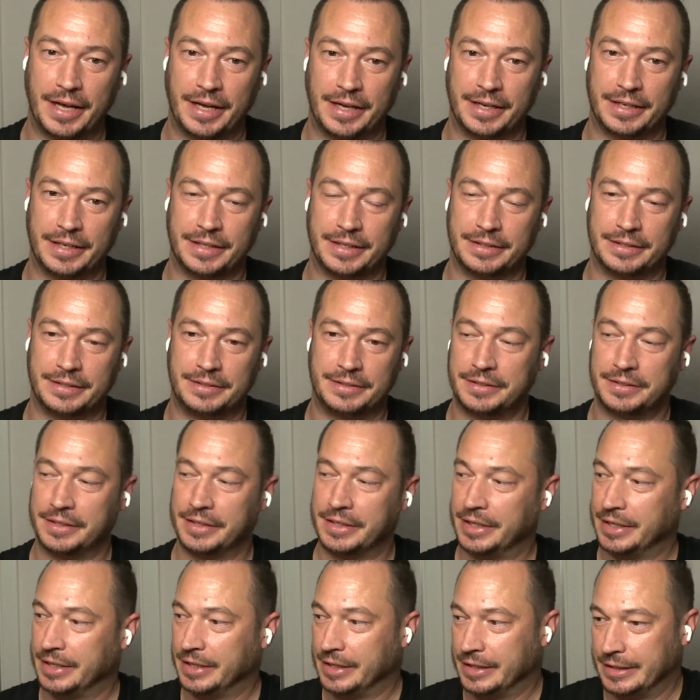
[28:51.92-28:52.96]
And
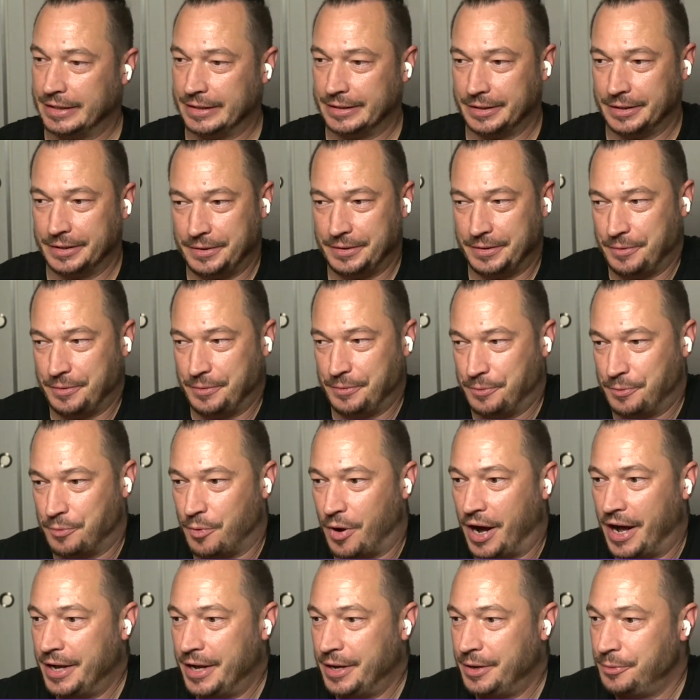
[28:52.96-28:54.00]

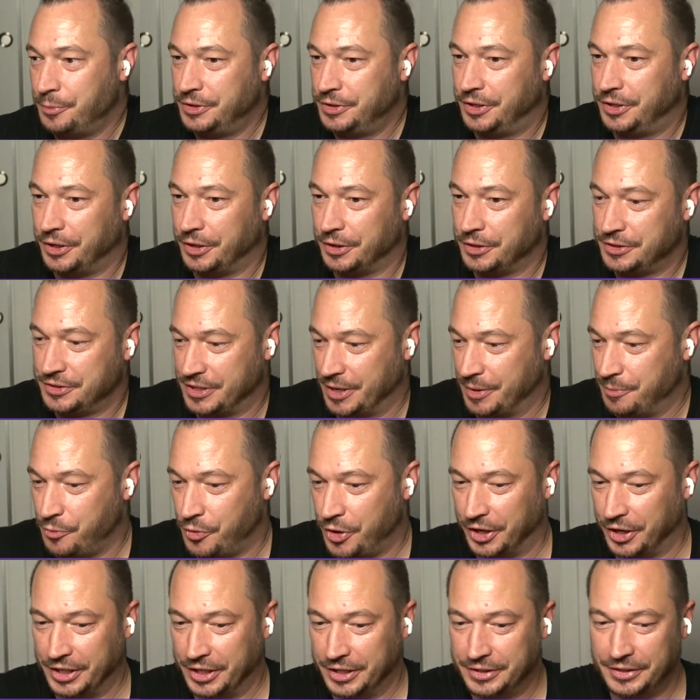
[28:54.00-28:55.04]
why would there
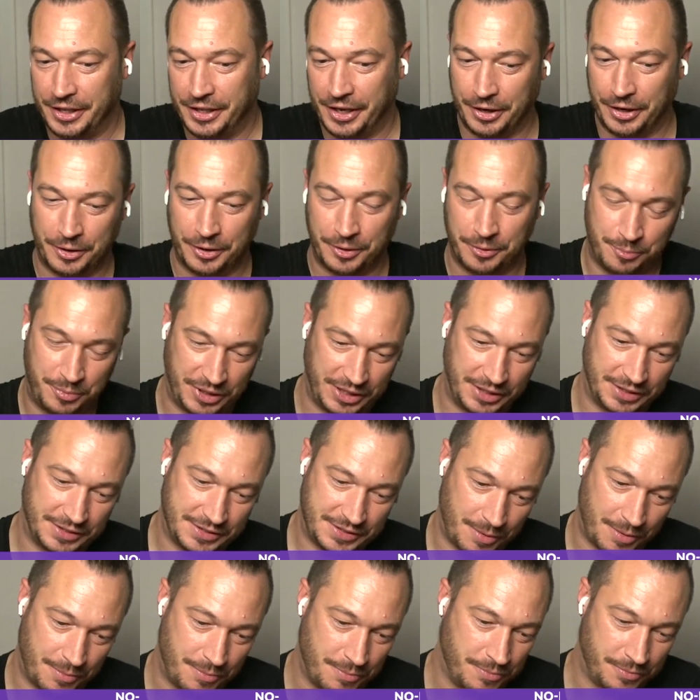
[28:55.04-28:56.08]
somewhere in there be
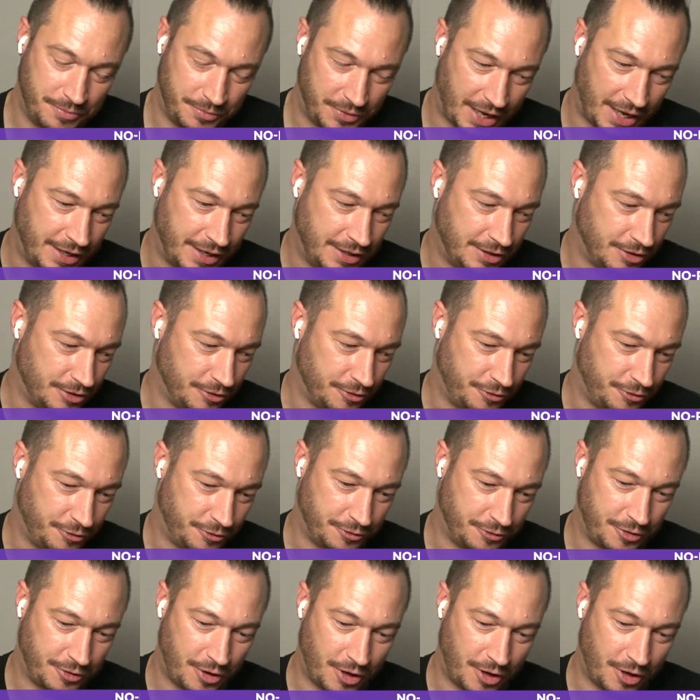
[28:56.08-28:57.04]
some kind of